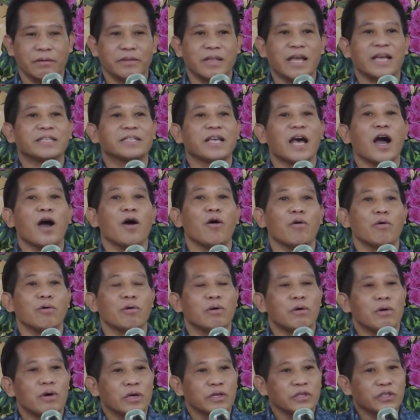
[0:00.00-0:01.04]
That's how
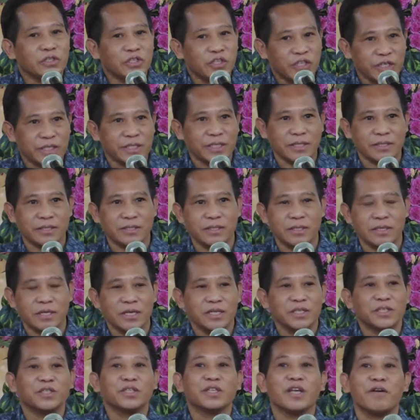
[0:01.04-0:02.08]
Jesus
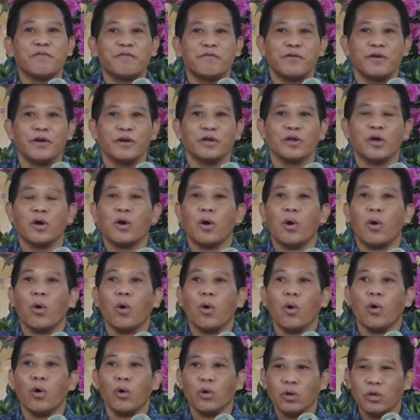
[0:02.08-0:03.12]
suffered
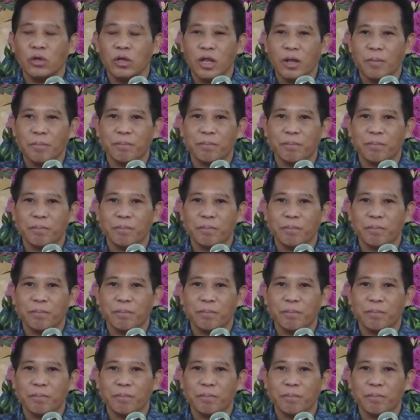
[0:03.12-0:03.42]
all